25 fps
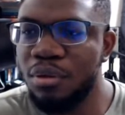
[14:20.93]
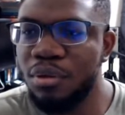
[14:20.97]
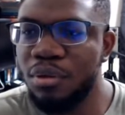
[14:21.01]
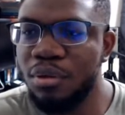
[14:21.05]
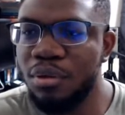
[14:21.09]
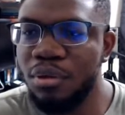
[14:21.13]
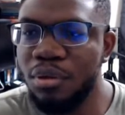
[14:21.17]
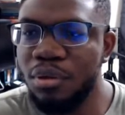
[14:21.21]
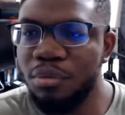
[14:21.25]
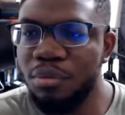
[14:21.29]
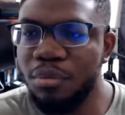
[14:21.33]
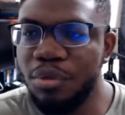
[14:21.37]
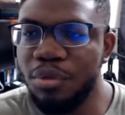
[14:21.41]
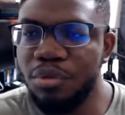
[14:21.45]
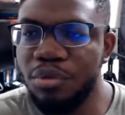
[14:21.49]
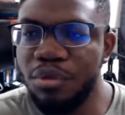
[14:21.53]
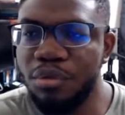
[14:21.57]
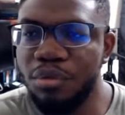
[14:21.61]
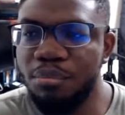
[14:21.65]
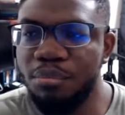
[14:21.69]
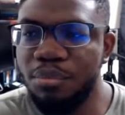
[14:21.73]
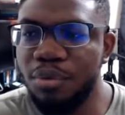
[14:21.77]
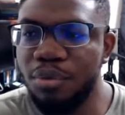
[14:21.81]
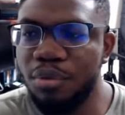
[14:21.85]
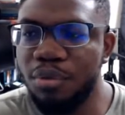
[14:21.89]
Let me actually
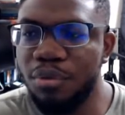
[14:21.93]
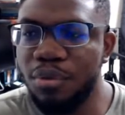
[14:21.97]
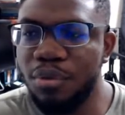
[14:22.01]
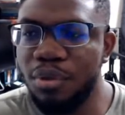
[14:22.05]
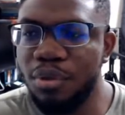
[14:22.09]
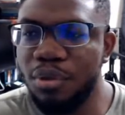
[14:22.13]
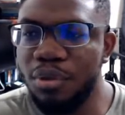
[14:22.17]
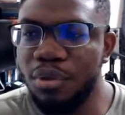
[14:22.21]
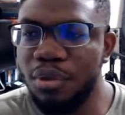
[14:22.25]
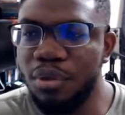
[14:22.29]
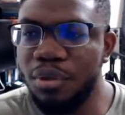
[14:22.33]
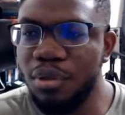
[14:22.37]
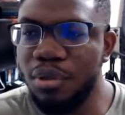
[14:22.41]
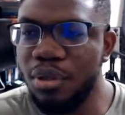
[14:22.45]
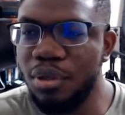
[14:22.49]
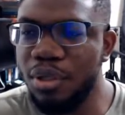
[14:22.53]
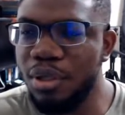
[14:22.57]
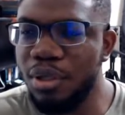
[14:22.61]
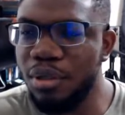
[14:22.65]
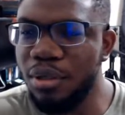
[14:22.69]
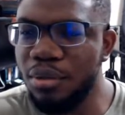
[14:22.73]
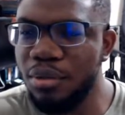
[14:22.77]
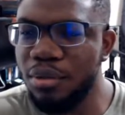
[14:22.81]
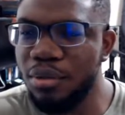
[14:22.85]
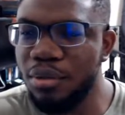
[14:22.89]
pull it all
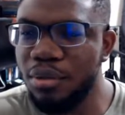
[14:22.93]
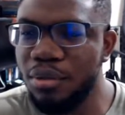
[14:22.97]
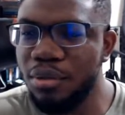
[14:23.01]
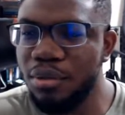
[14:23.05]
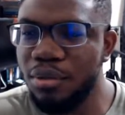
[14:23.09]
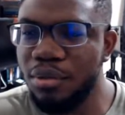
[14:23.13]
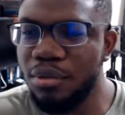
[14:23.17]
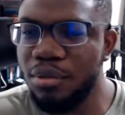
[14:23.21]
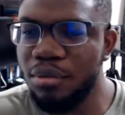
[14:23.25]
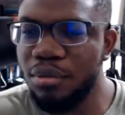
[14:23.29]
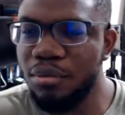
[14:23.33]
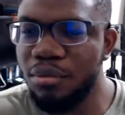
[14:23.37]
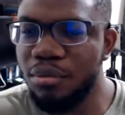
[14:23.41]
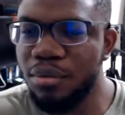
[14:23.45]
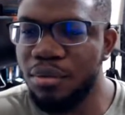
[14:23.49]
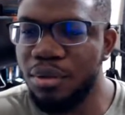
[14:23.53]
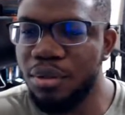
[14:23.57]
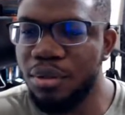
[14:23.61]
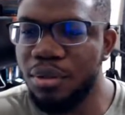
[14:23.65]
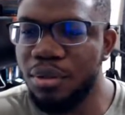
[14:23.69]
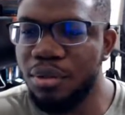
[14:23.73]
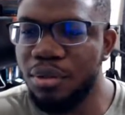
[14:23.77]
out, right?